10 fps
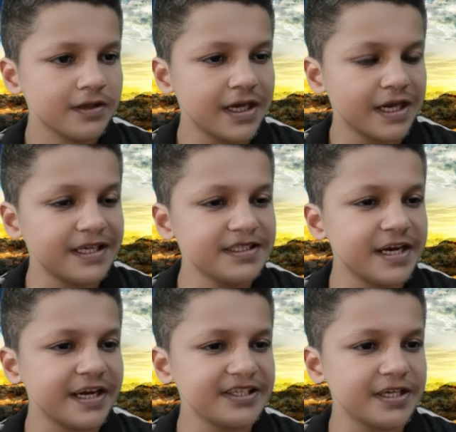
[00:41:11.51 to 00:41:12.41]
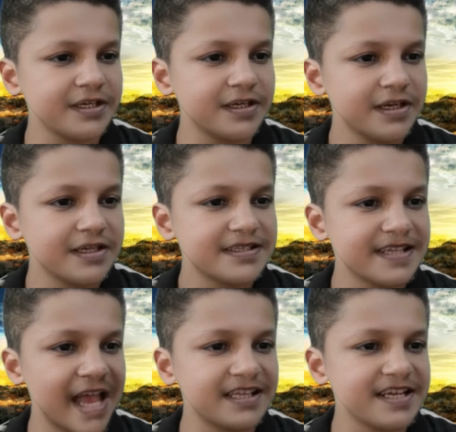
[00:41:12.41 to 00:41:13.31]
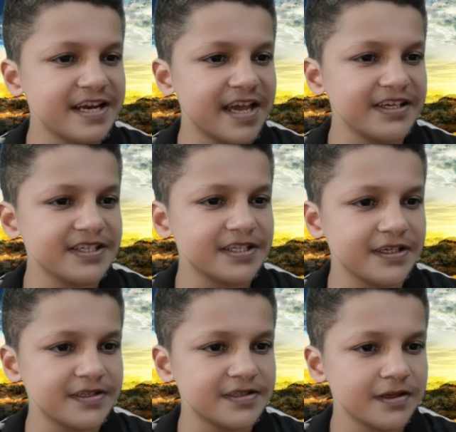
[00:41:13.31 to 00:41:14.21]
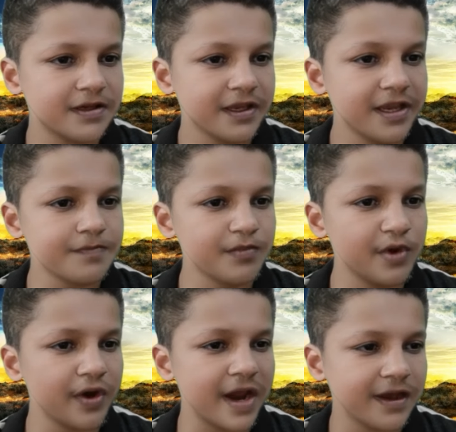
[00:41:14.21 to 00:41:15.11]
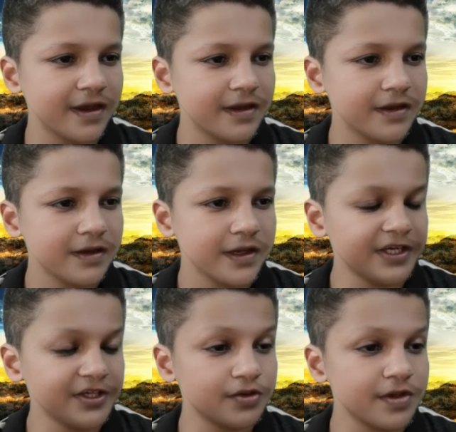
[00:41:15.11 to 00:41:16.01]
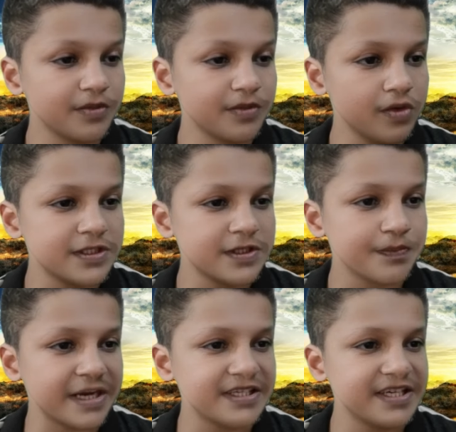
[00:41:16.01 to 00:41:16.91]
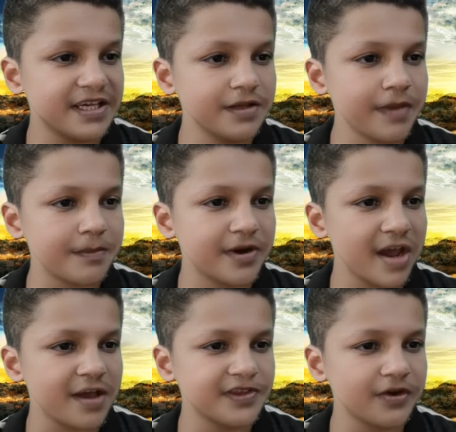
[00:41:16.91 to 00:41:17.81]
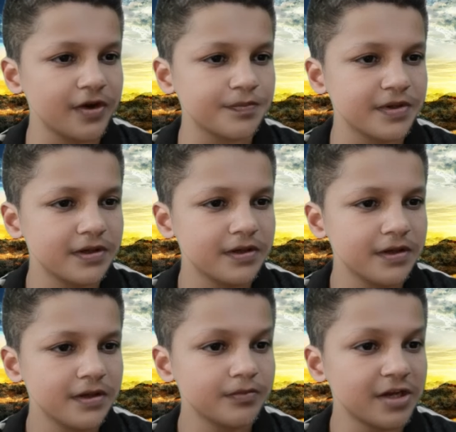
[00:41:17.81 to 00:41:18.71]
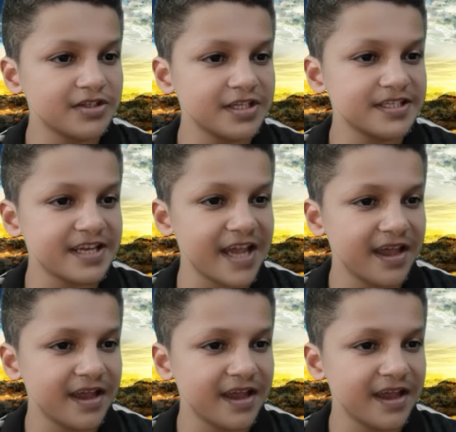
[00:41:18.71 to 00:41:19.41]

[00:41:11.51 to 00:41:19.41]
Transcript: The underrated Saldana returns Gamora into the most practical member of the group, Bautista,